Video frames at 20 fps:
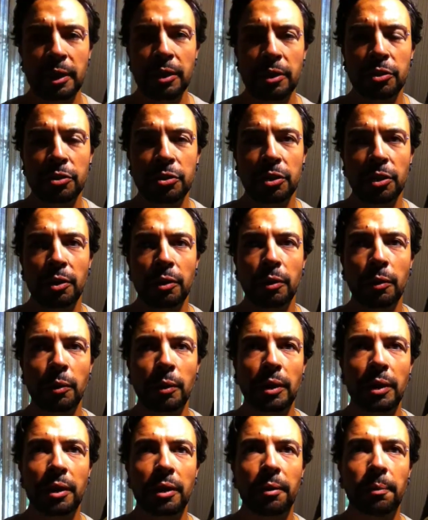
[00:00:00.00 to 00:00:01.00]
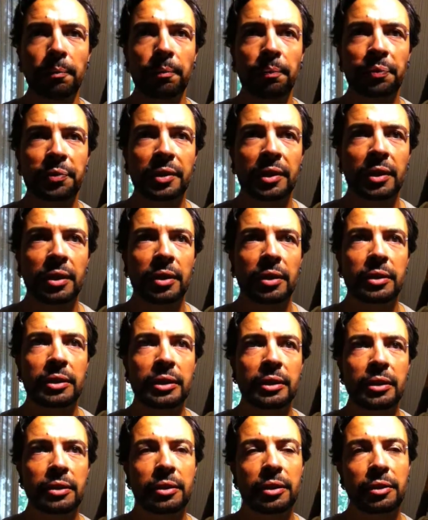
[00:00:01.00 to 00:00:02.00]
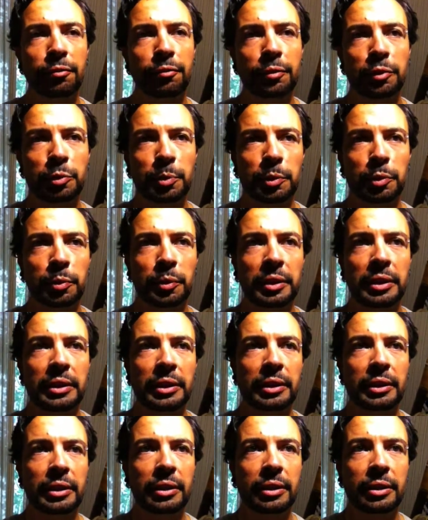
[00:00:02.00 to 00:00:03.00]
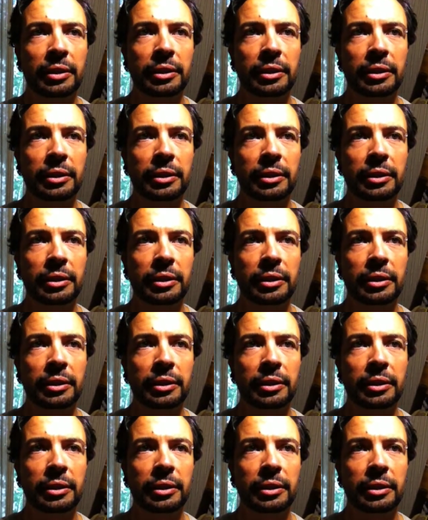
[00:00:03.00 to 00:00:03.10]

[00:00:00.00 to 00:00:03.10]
So the difference between